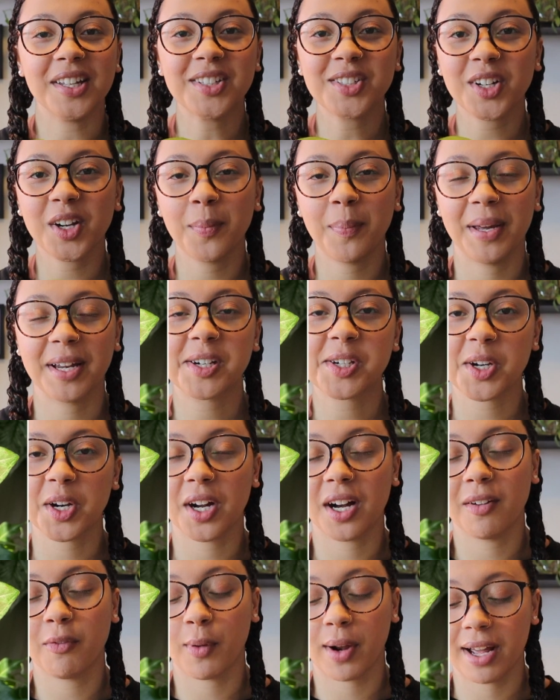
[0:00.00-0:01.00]
insert a picture
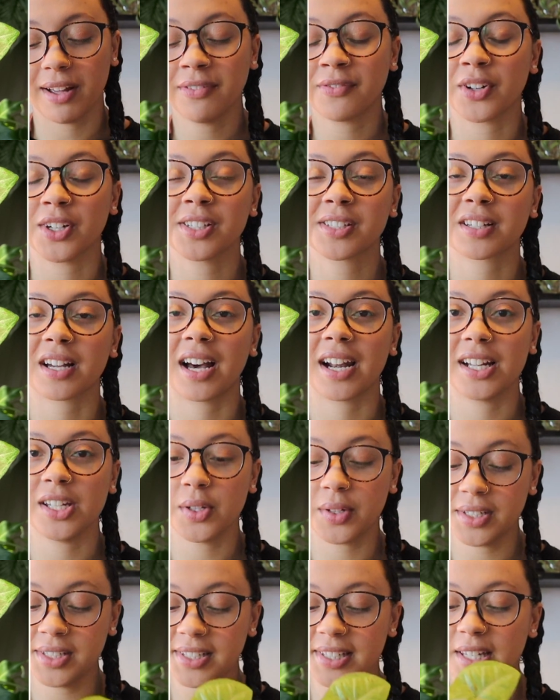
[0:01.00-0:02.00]
of when I first got it.
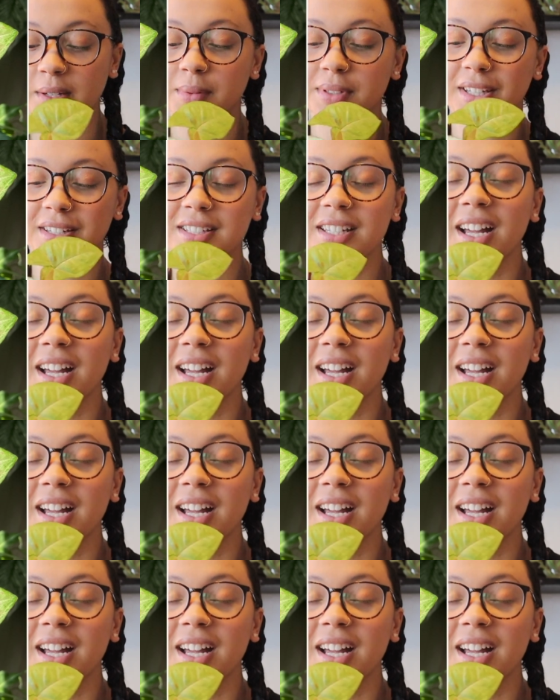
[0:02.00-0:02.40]
You can see it was a